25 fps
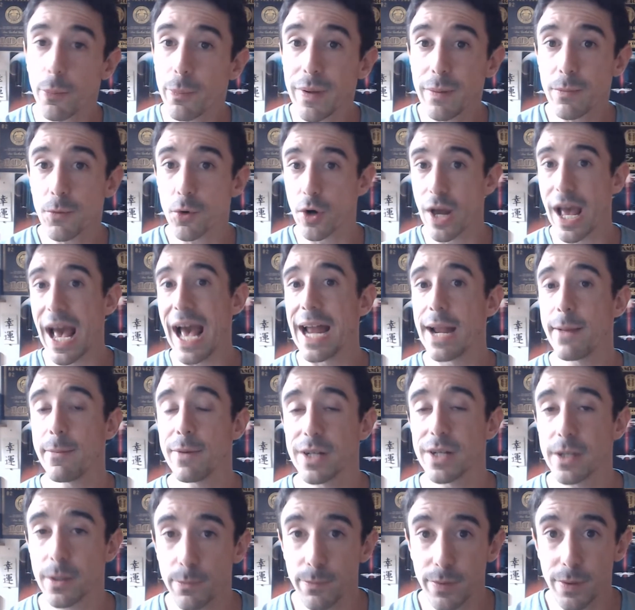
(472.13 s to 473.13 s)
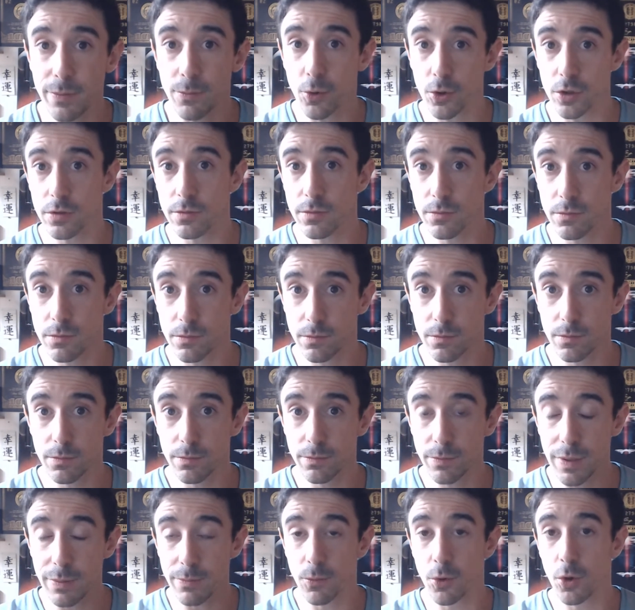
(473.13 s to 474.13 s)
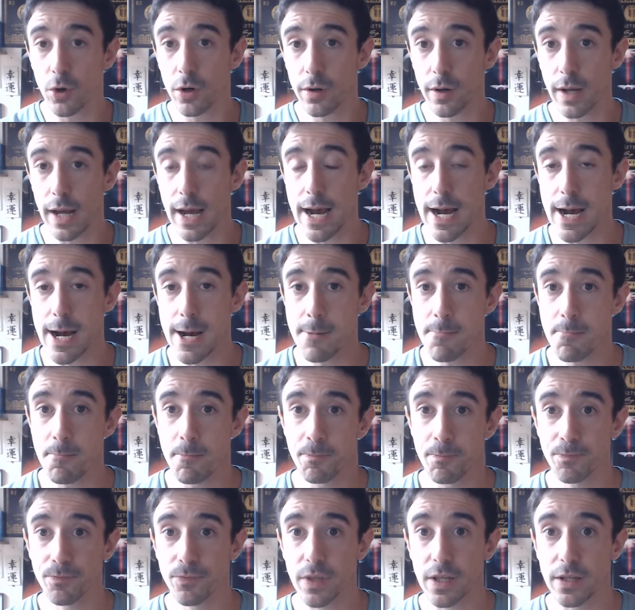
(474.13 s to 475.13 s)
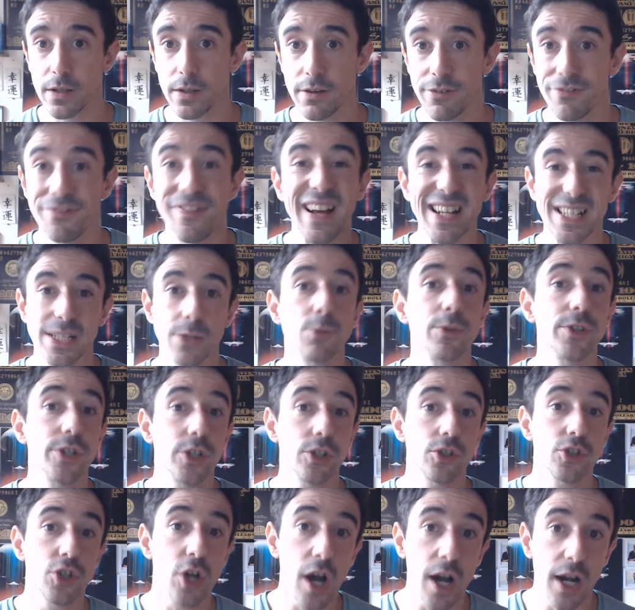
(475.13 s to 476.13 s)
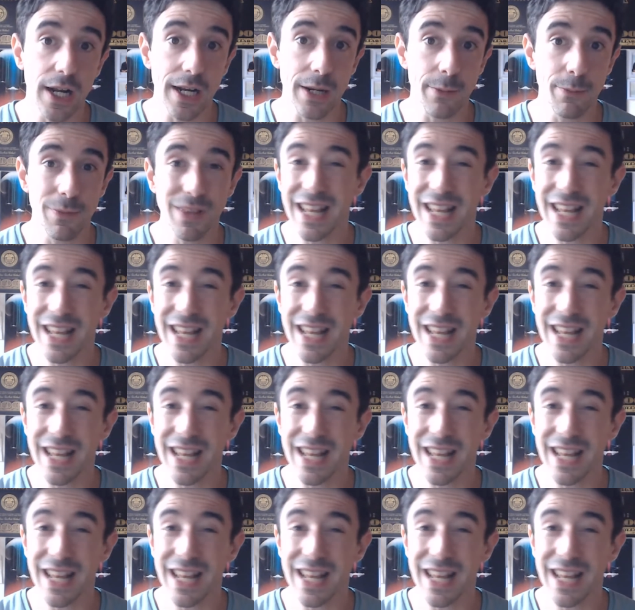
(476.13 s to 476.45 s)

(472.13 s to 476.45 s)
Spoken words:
be more animate and be more effective with your targeting.